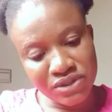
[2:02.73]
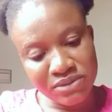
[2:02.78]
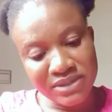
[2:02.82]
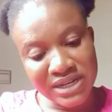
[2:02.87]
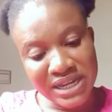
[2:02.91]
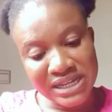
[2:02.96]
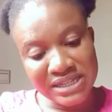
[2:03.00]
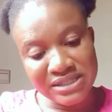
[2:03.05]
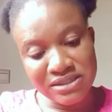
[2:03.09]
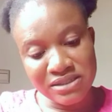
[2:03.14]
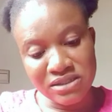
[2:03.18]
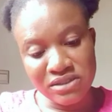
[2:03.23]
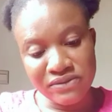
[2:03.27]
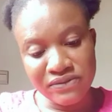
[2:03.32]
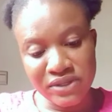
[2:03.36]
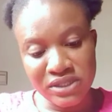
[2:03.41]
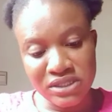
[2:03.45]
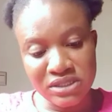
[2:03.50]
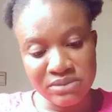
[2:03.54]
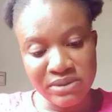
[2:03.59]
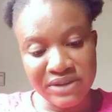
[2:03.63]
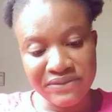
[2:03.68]
cream lightens
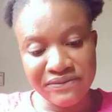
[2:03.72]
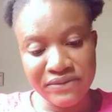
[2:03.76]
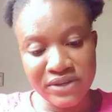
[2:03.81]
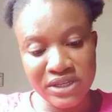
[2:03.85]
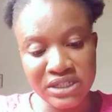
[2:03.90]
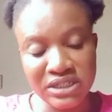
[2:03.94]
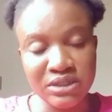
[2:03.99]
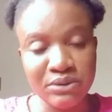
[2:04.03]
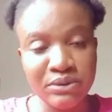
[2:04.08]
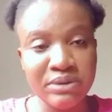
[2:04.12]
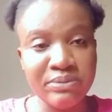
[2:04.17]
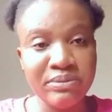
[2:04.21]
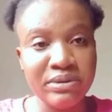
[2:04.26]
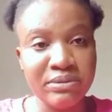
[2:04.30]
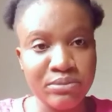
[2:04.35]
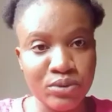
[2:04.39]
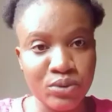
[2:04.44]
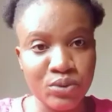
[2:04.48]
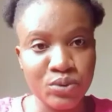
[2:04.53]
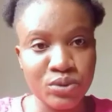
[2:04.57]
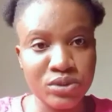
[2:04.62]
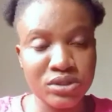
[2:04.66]
face by fading away
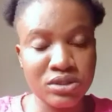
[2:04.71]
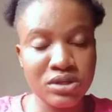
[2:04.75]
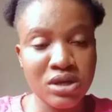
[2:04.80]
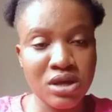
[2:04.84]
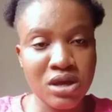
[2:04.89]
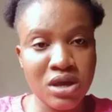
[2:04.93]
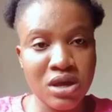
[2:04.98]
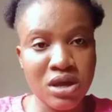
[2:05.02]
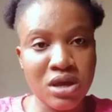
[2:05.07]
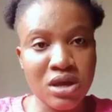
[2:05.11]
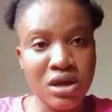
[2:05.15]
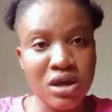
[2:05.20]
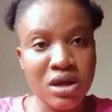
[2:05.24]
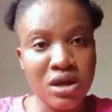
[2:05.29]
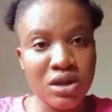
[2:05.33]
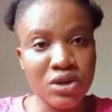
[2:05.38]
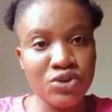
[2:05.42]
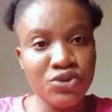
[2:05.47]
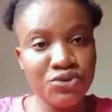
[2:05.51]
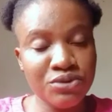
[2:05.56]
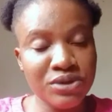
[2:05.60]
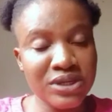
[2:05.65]
pimples
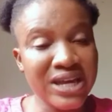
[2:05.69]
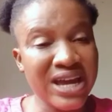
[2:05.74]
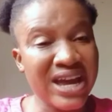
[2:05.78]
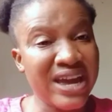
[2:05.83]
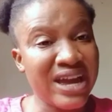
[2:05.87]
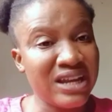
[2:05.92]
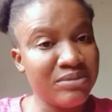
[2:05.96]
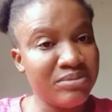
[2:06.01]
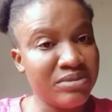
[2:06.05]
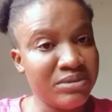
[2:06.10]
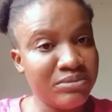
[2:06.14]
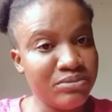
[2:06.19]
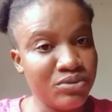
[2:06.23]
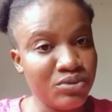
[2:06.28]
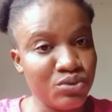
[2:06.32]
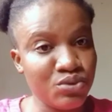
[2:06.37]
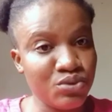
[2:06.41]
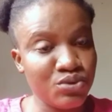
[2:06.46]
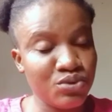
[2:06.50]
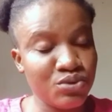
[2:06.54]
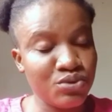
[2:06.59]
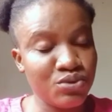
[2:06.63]
truly i had
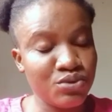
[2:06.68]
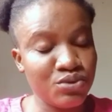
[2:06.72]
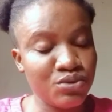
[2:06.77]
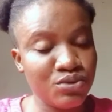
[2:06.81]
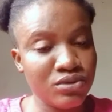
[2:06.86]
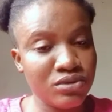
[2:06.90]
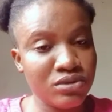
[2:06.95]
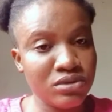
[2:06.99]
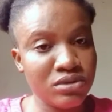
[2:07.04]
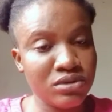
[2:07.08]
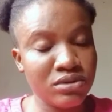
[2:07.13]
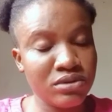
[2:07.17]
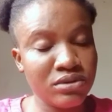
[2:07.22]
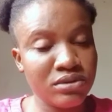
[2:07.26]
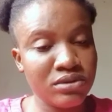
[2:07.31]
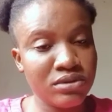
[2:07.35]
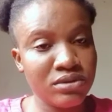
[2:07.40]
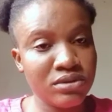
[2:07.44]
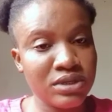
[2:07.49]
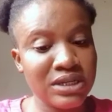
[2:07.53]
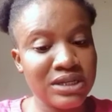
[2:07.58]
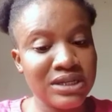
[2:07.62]
pimples
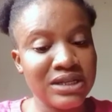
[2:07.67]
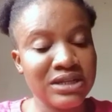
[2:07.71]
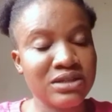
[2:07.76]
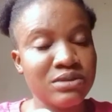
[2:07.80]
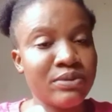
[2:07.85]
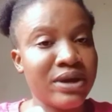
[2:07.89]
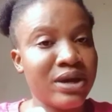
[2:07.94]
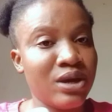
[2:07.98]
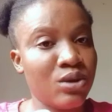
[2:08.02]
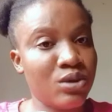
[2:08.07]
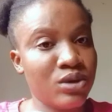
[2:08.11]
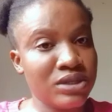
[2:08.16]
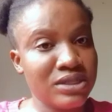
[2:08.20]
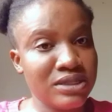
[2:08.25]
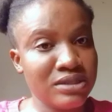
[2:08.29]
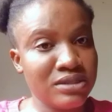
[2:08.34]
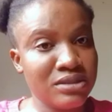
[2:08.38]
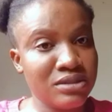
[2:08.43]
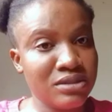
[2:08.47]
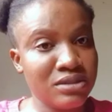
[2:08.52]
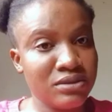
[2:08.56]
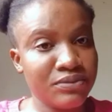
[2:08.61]
that's why i got
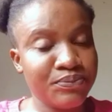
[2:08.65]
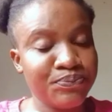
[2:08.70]
it